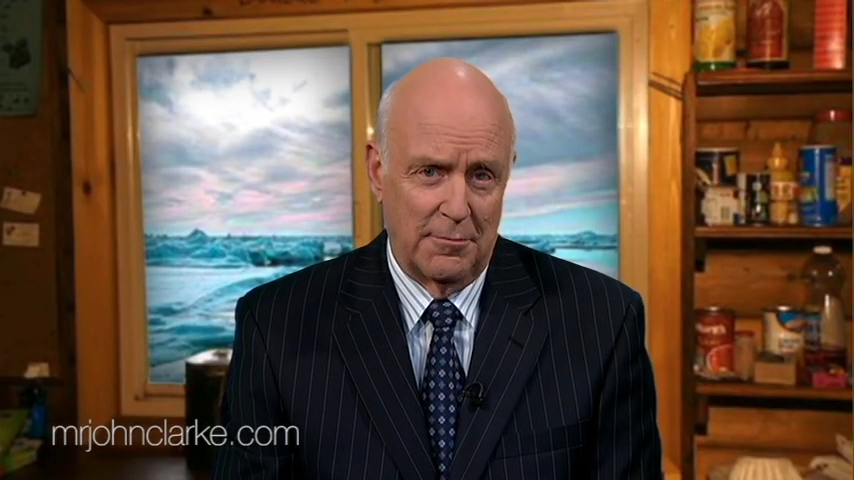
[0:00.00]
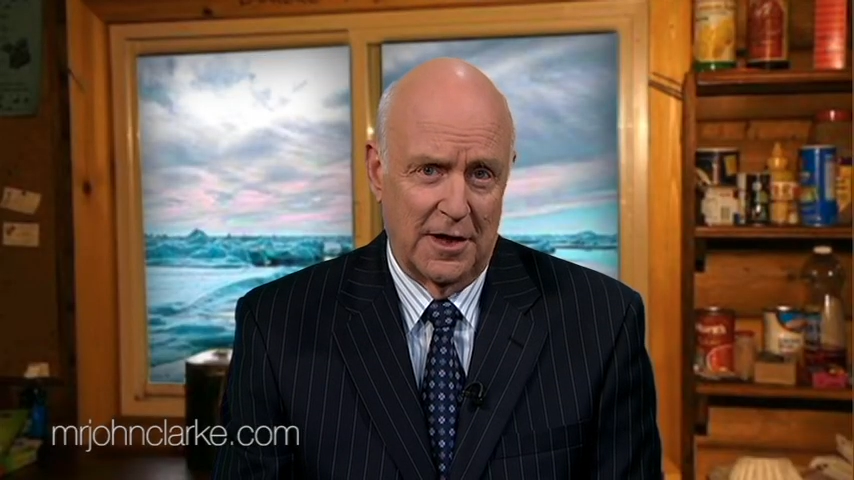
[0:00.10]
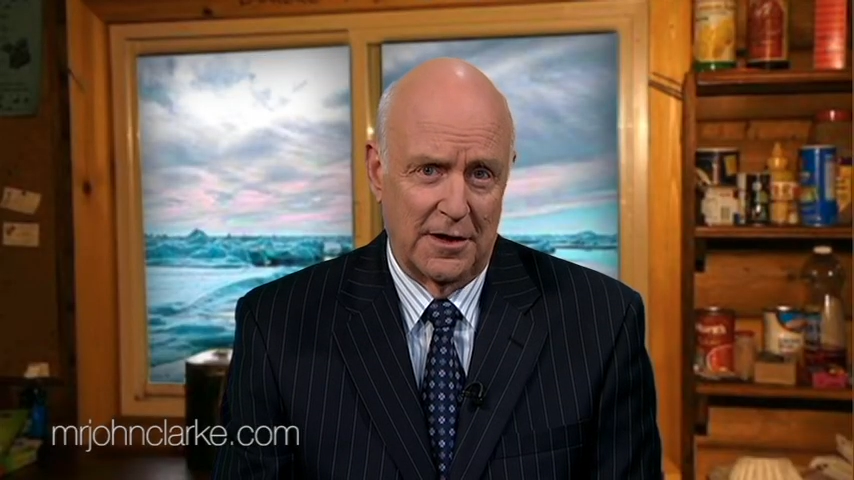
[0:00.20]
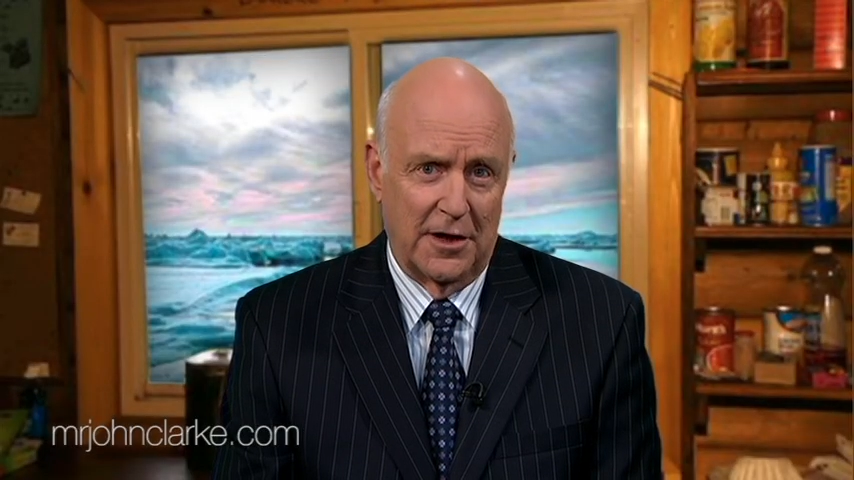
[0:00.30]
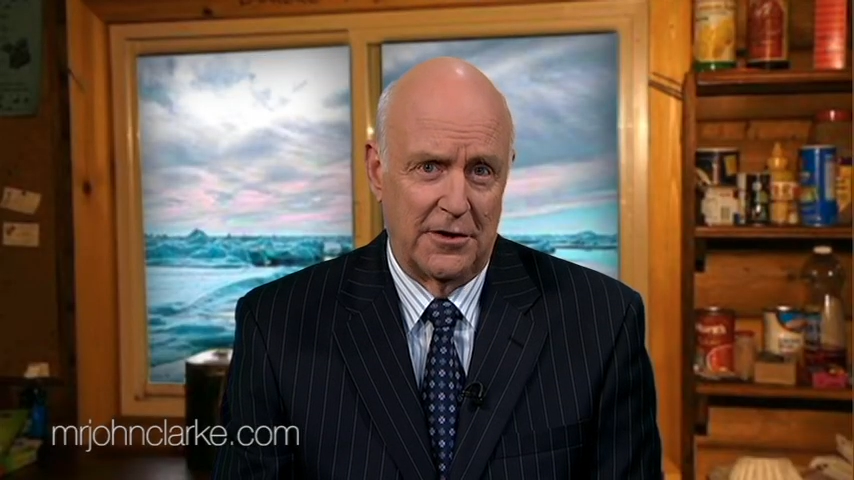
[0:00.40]

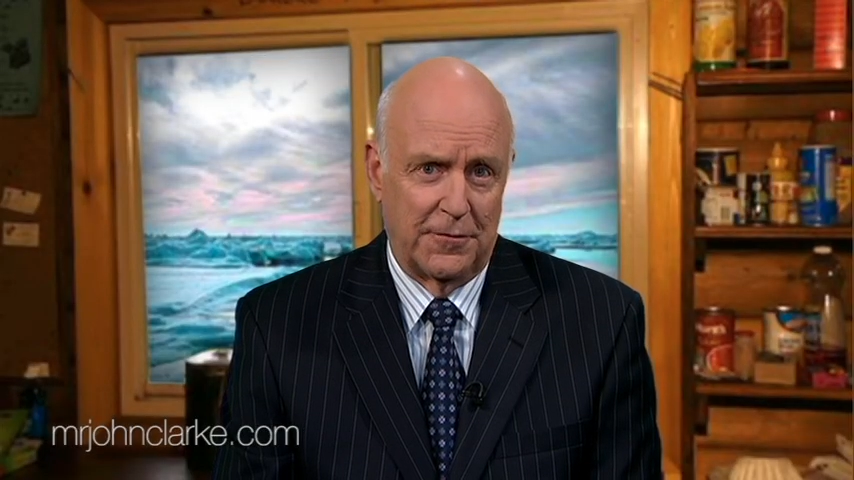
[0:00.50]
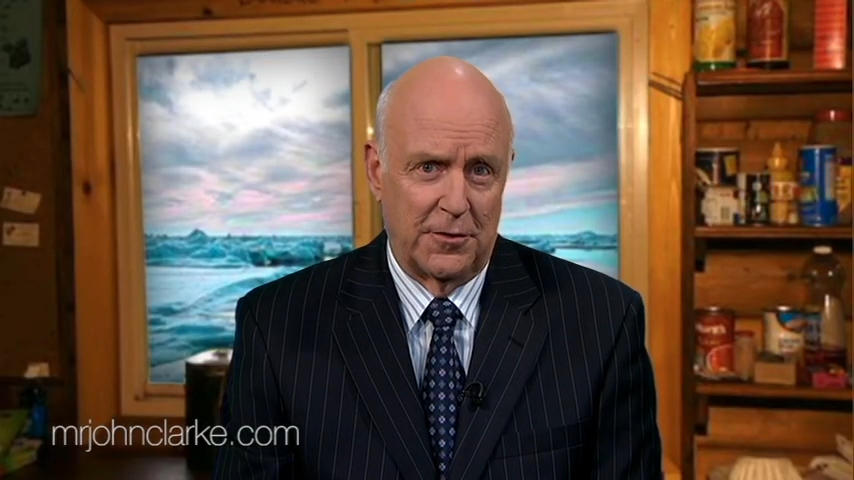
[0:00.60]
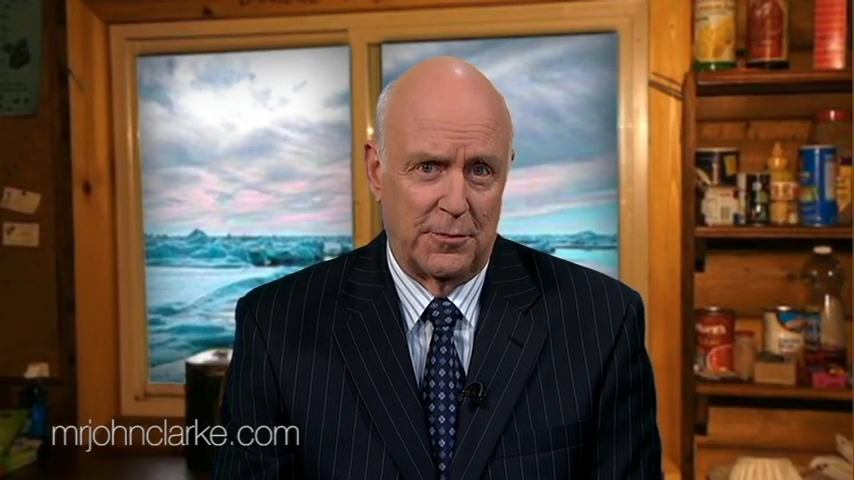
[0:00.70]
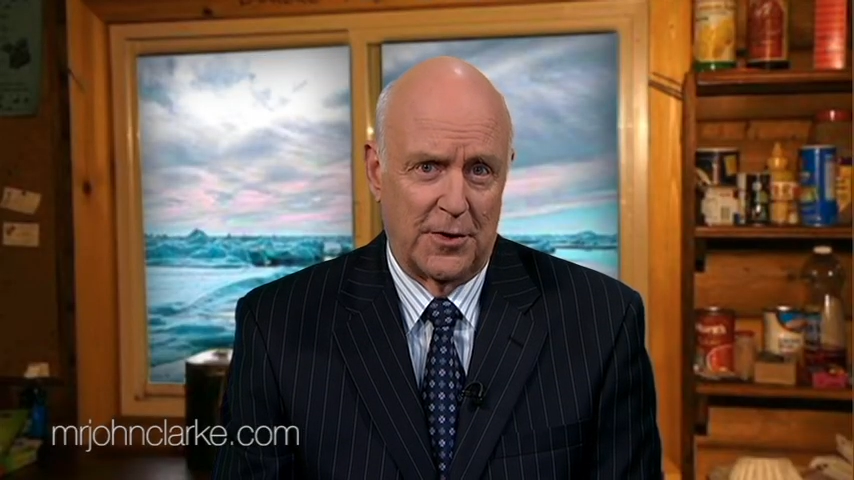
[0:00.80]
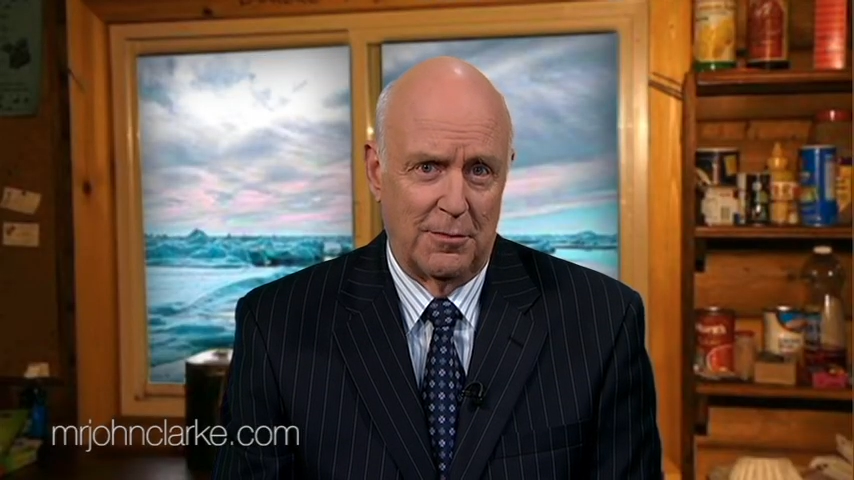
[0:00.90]
but no
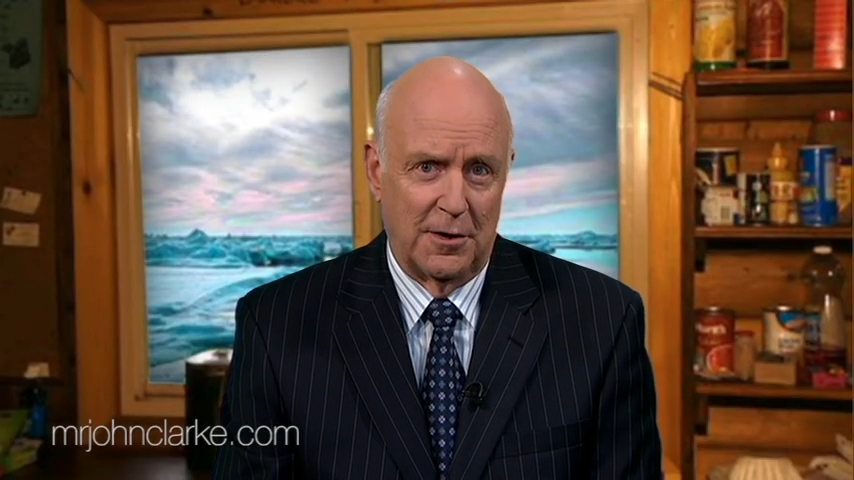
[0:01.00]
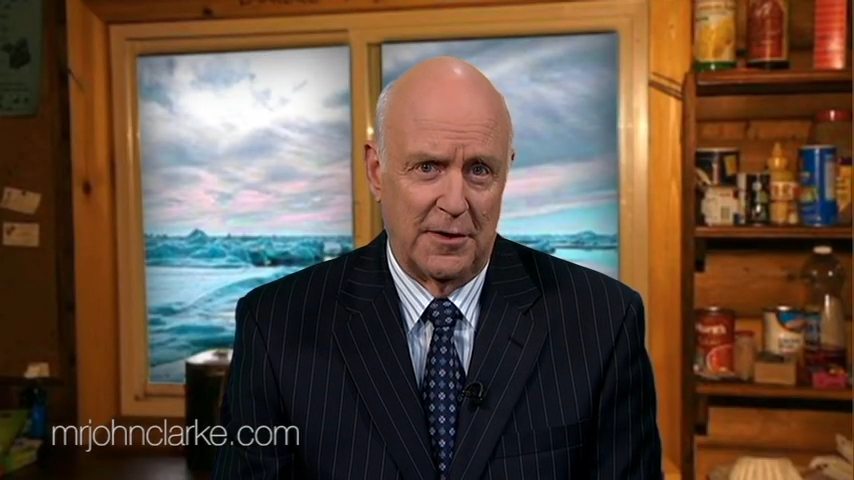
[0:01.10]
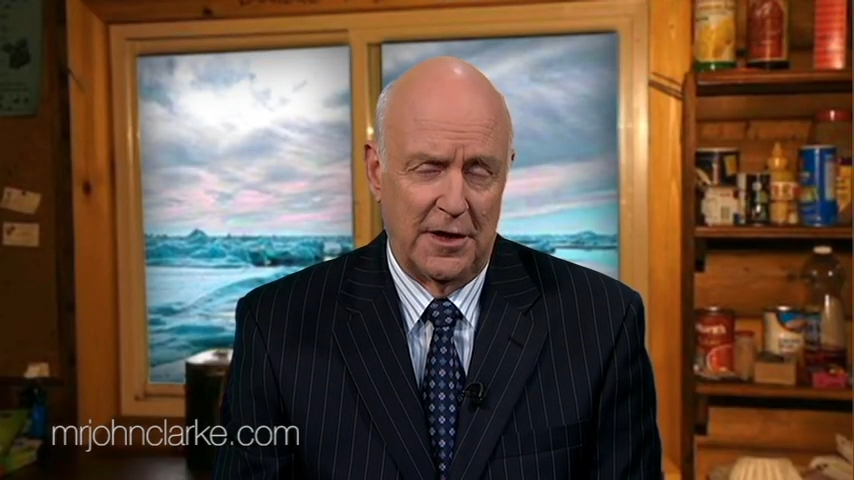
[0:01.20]
different problem.